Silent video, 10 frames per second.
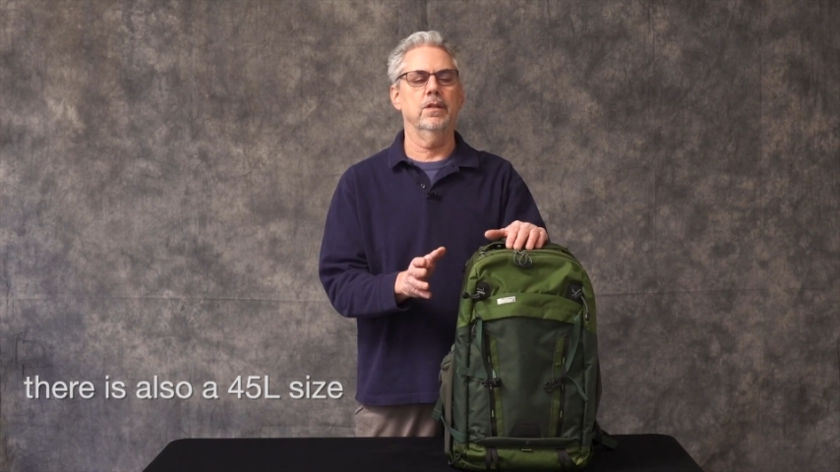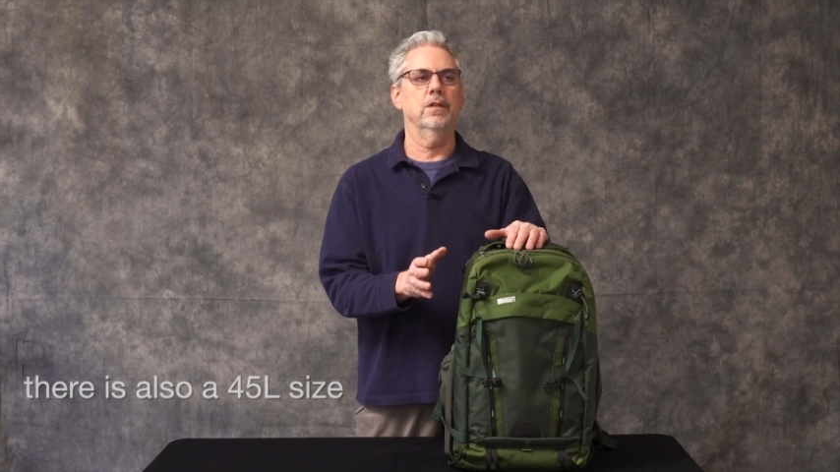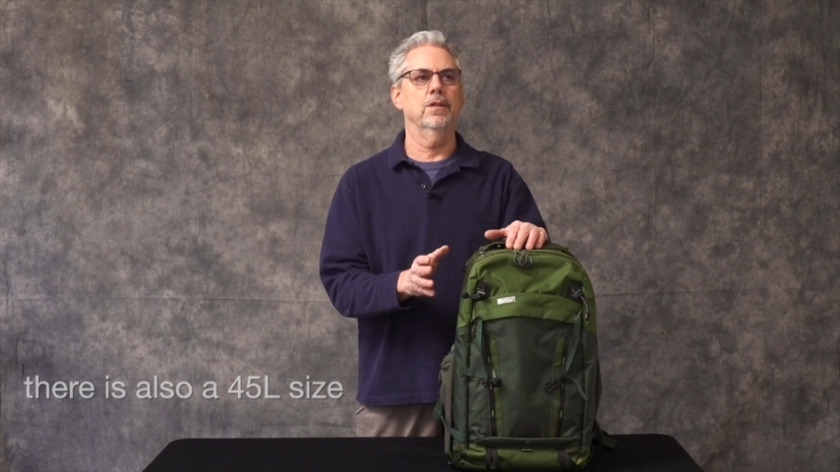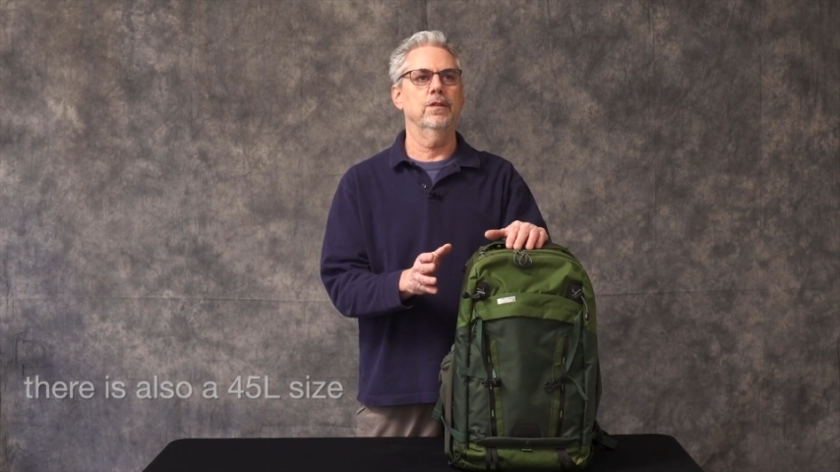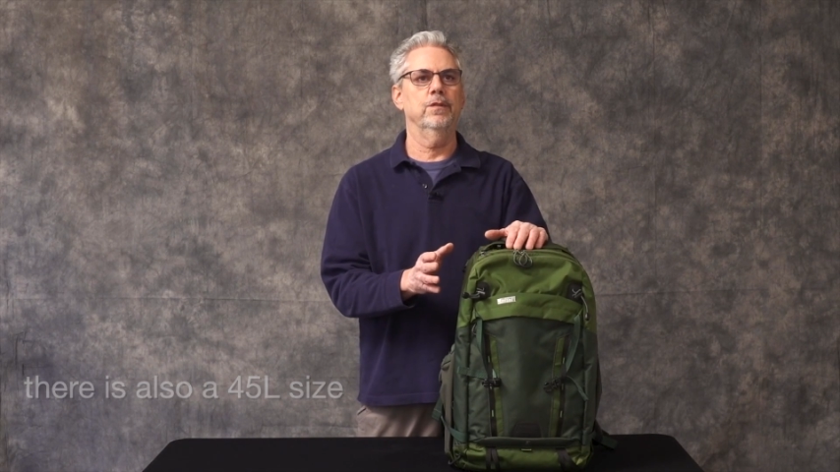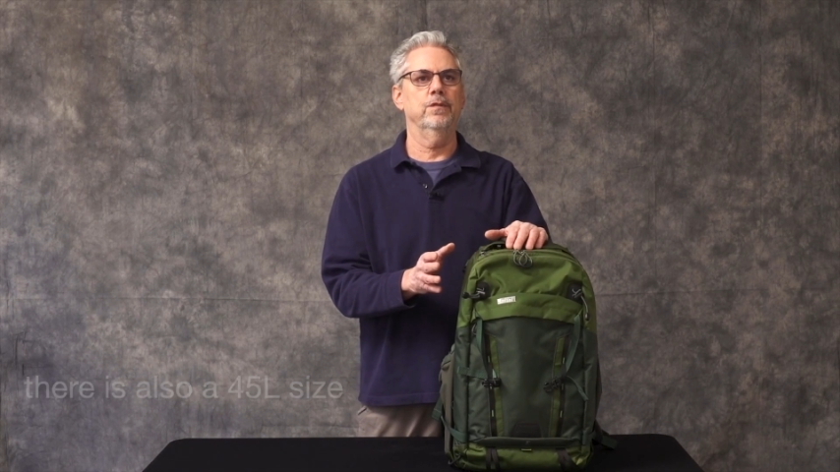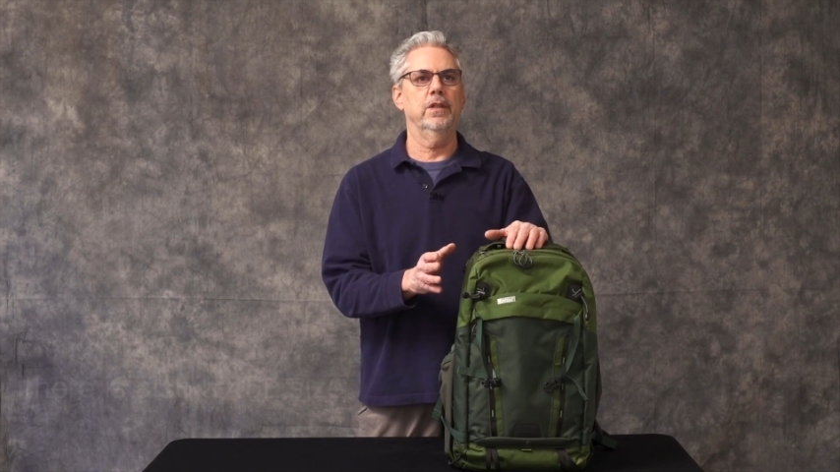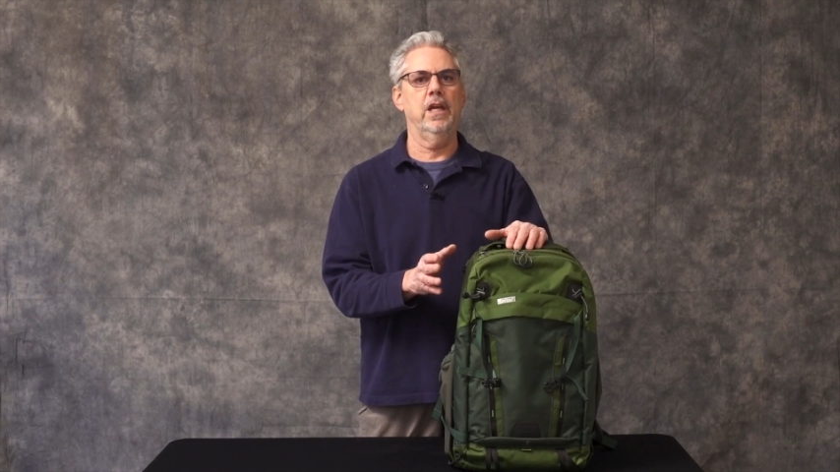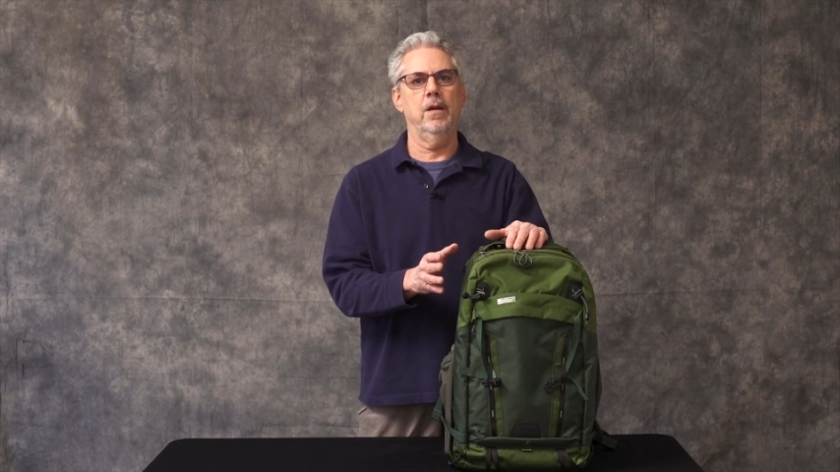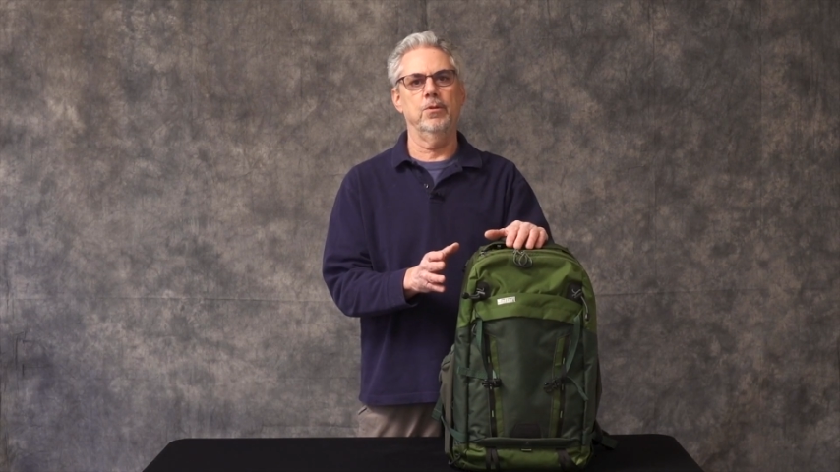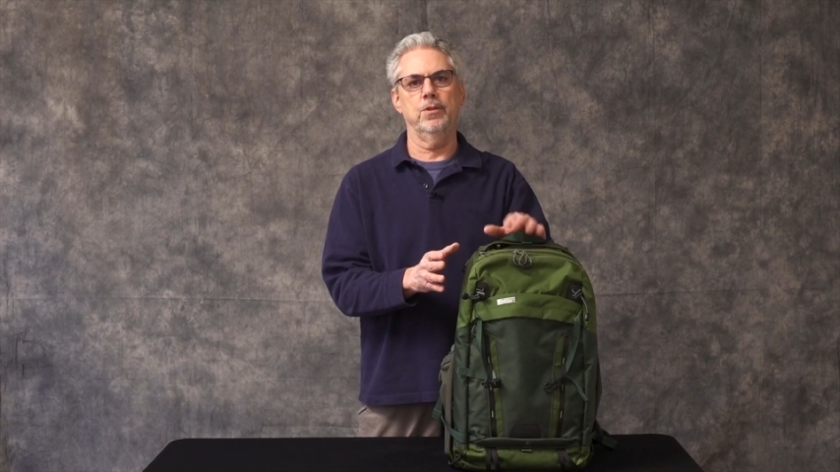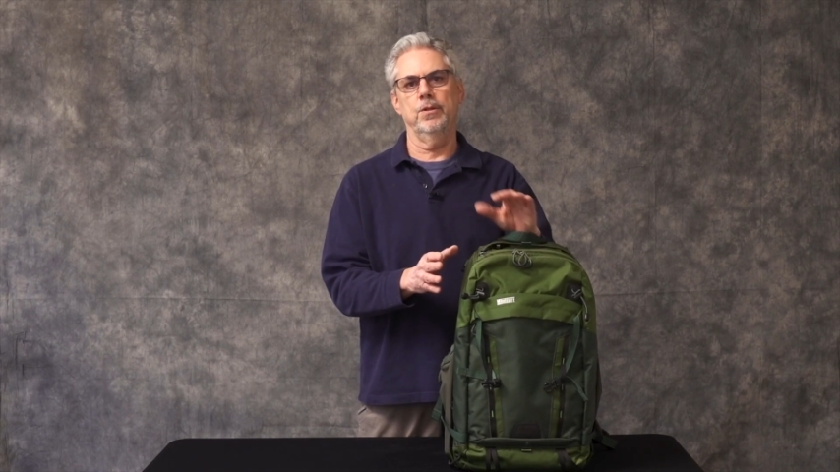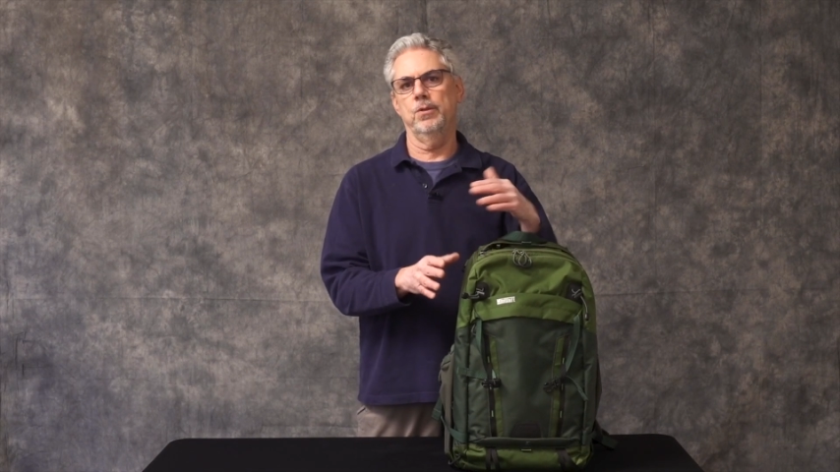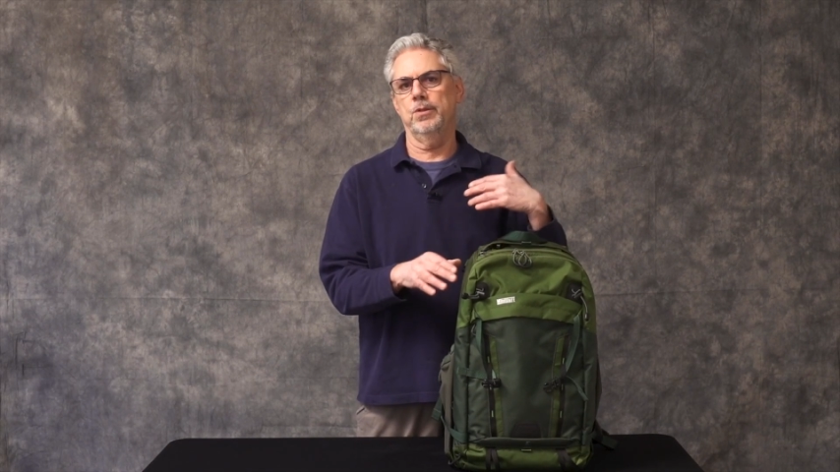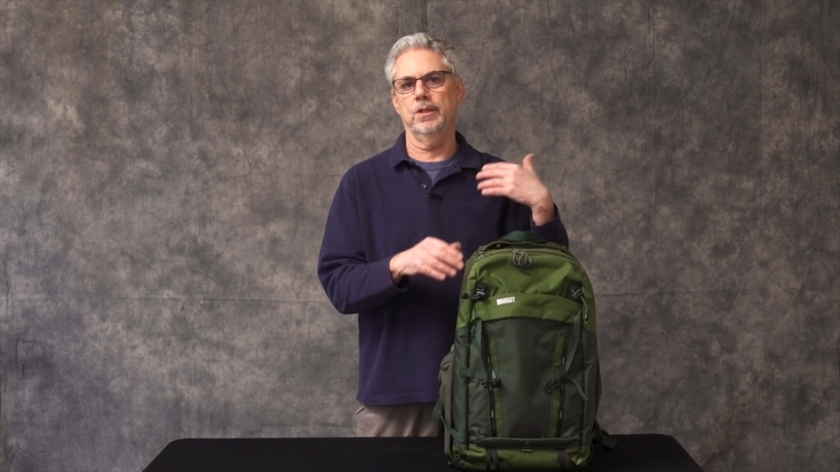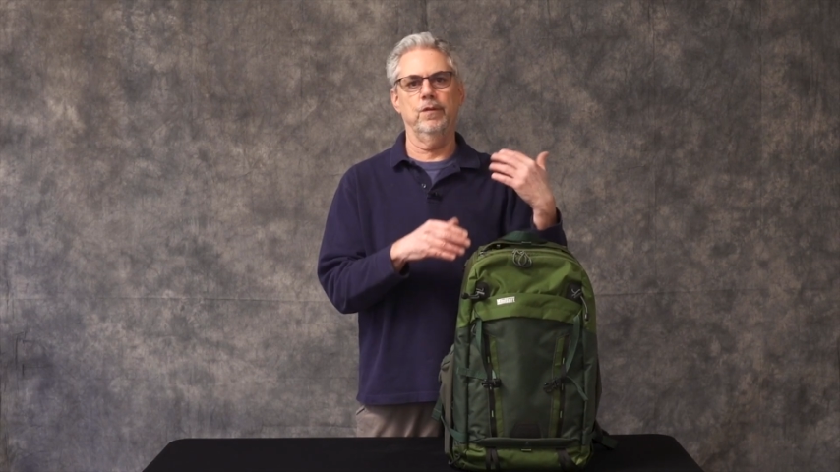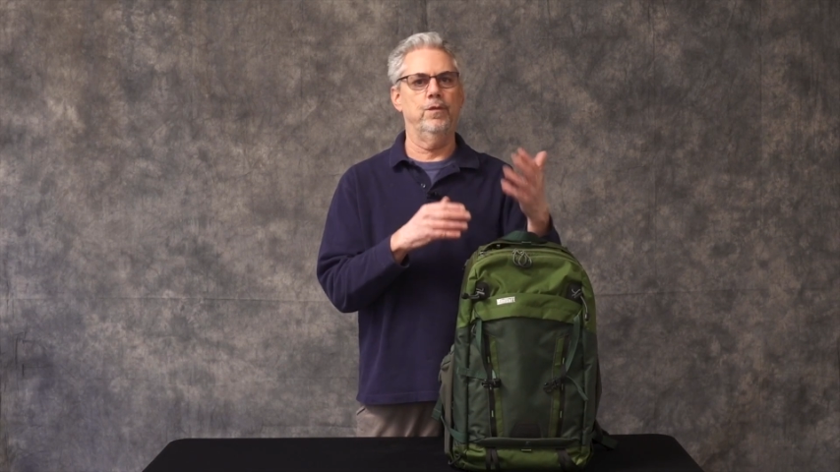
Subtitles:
of the cameras you're using,